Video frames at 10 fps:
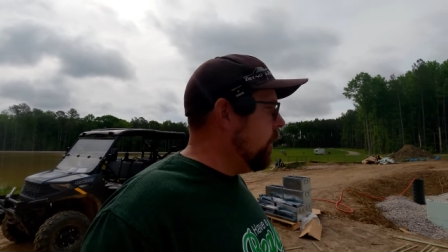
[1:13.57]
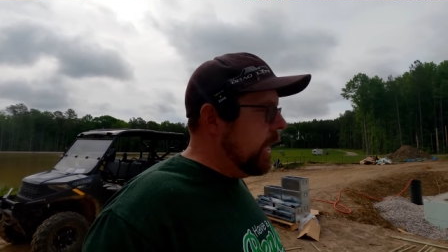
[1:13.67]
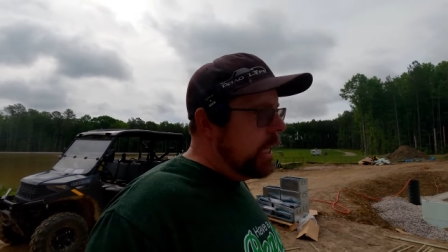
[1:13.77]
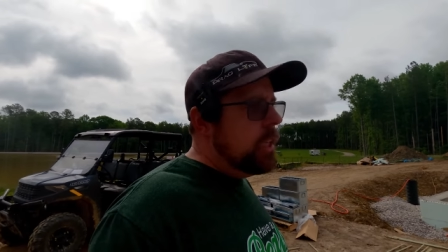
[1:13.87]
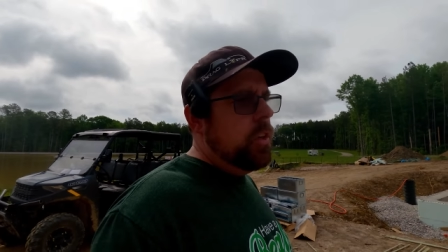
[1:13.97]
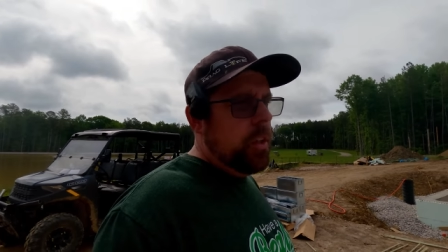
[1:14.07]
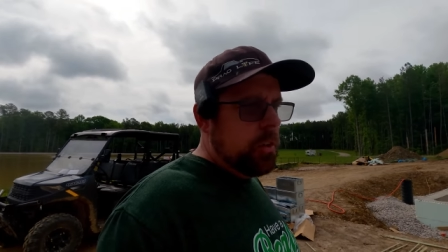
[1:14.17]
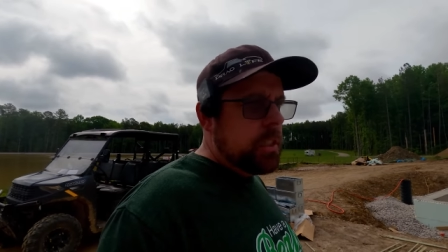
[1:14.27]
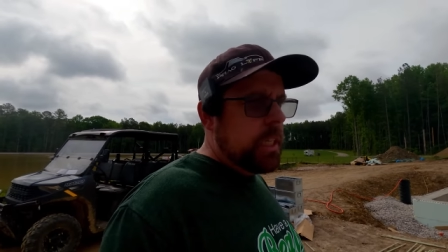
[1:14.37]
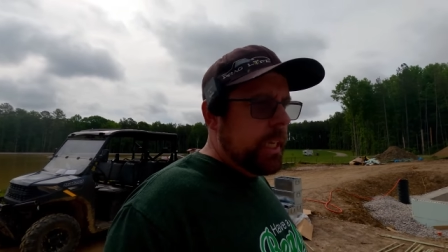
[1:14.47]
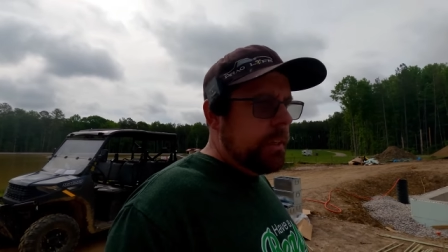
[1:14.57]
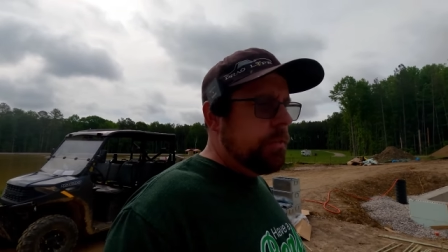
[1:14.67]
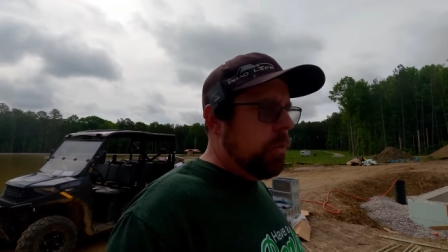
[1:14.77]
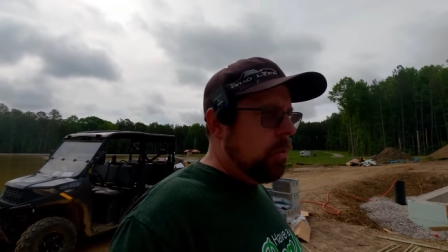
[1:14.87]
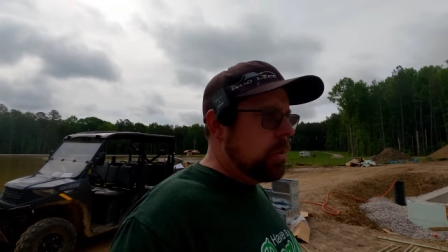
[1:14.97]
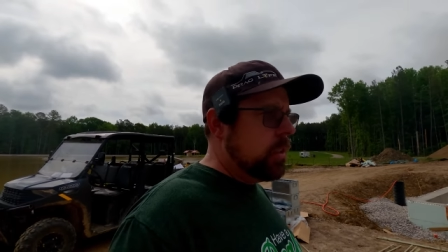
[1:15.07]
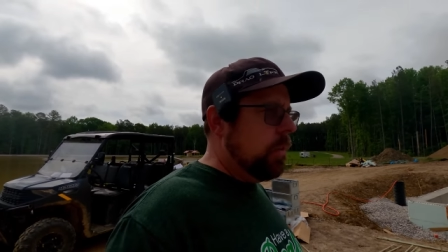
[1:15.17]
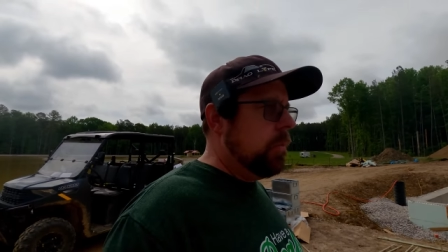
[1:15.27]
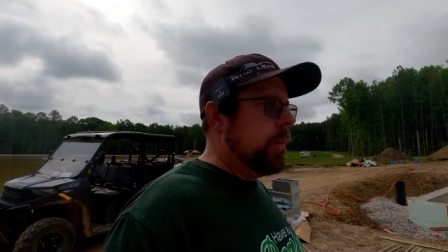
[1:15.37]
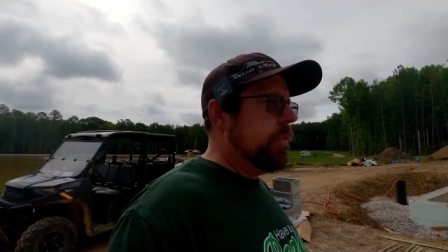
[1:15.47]
into those sleeves for us, so
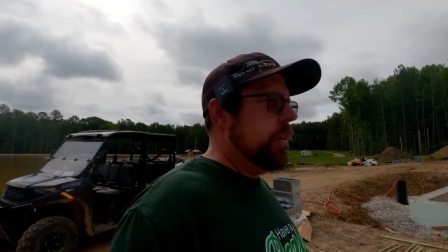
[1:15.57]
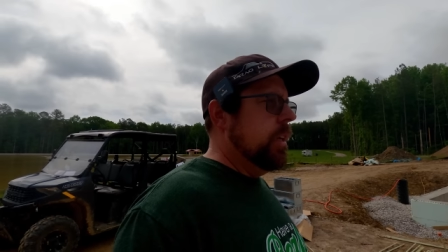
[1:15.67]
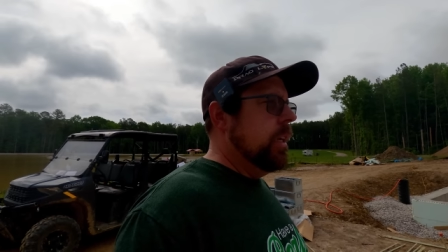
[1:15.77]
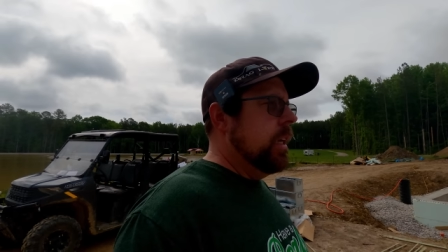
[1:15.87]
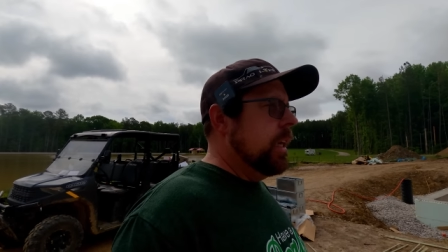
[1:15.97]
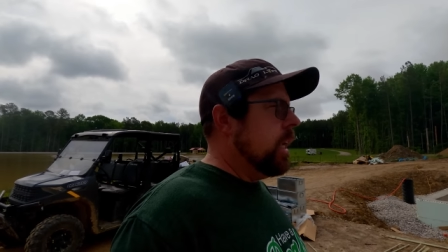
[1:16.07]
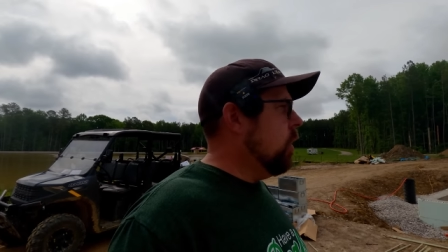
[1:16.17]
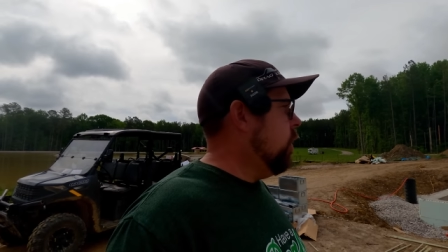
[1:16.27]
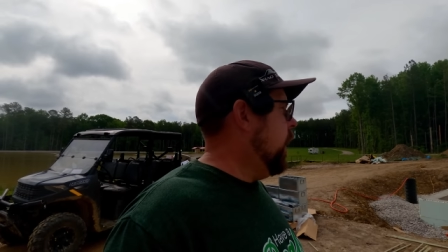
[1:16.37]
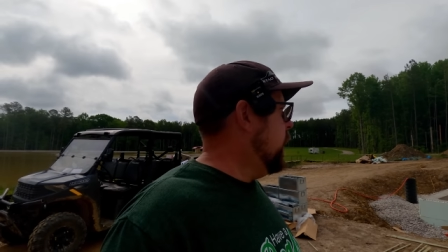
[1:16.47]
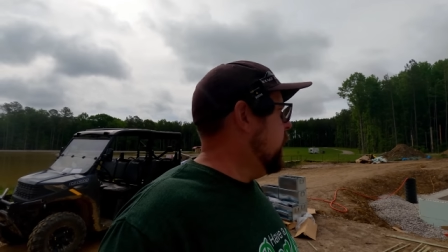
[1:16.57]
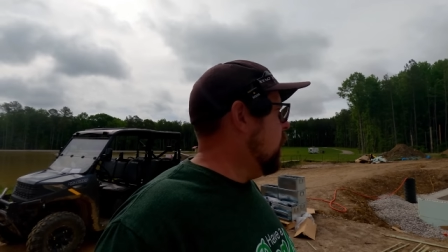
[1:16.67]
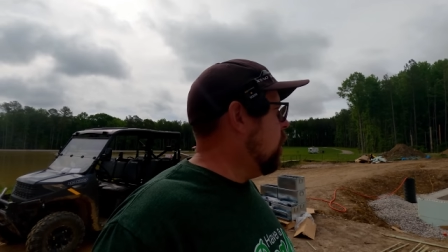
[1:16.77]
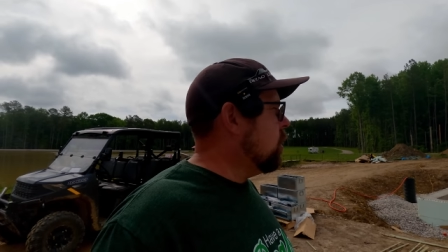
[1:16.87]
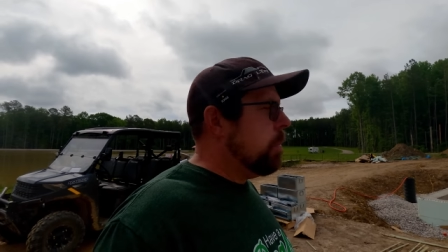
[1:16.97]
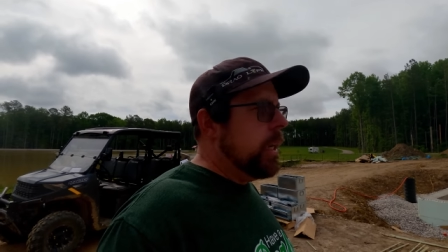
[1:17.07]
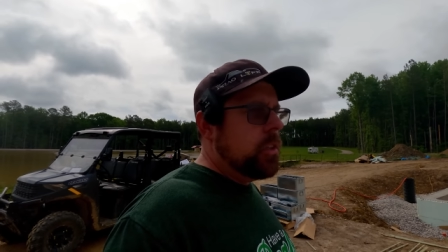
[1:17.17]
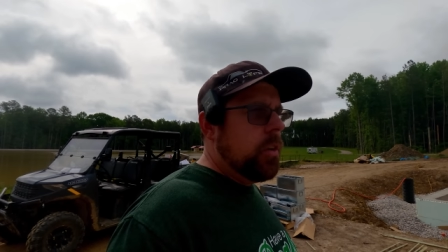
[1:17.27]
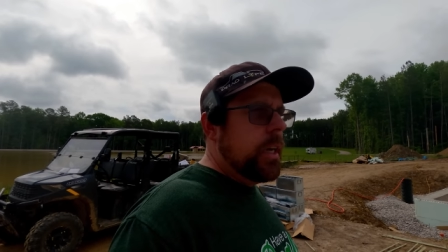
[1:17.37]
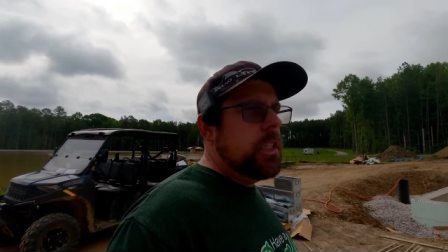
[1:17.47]
we've can go ahead and get all the
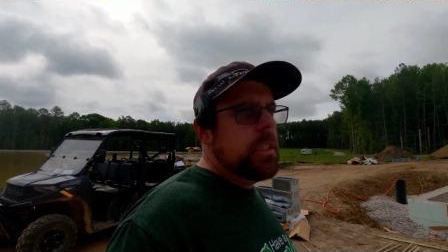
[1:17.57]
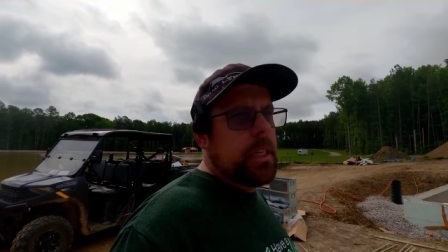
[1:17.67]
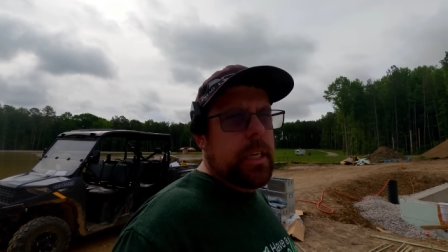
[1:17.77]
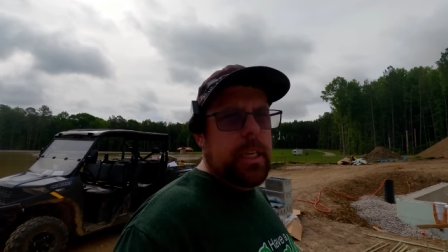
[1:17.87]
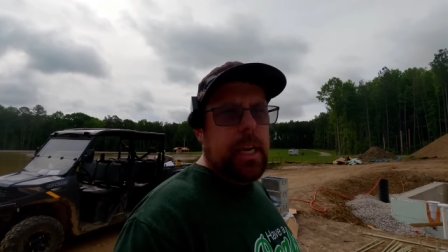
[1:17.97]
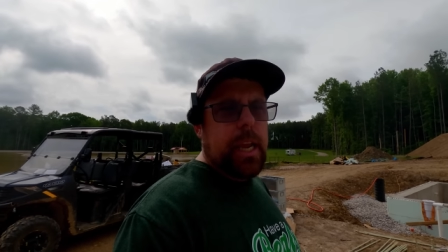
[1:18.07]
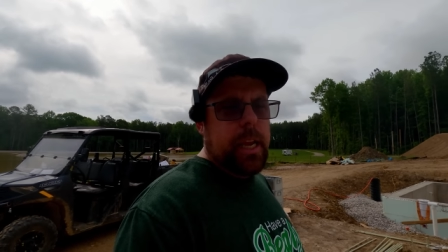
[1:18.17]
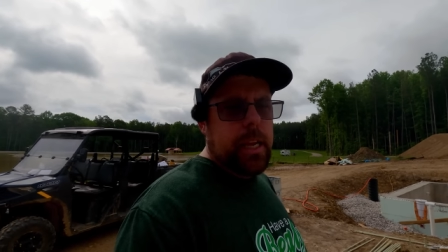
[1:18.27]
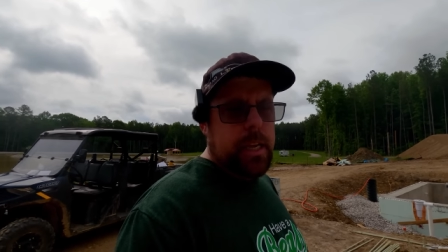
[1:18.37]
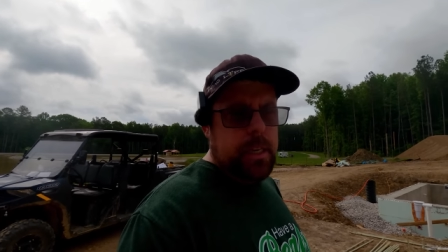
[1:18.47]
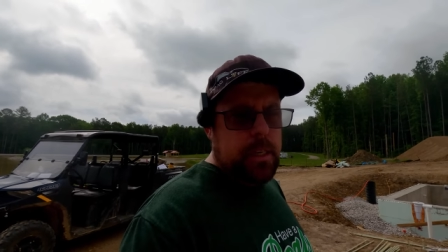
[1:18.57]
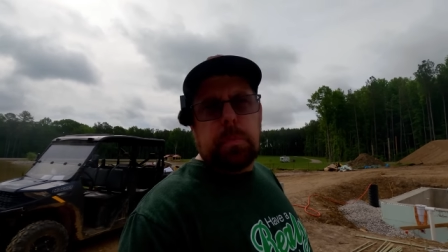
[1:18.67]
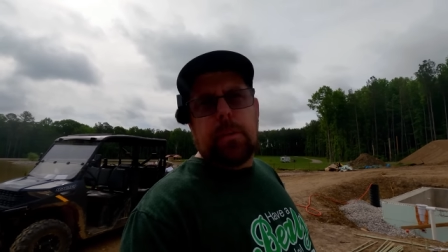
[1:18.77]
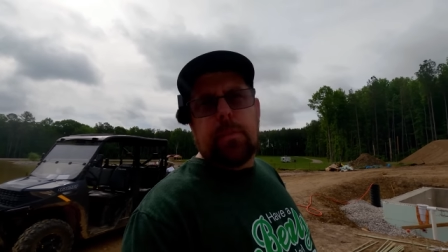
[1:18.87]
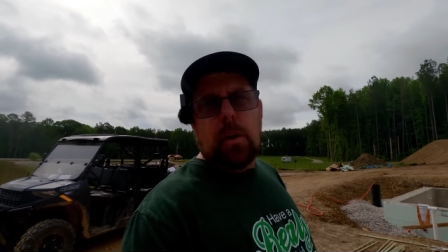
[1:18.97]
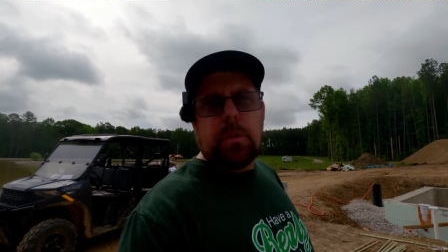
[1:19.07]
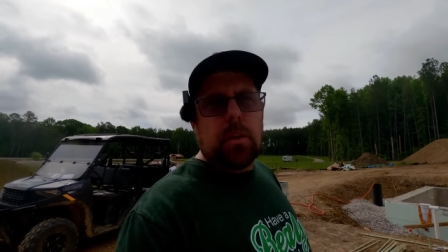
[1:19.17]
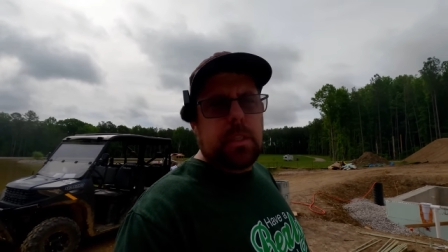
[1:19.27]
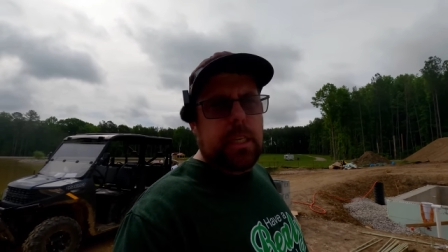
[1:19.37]
penetrations in and spray foam those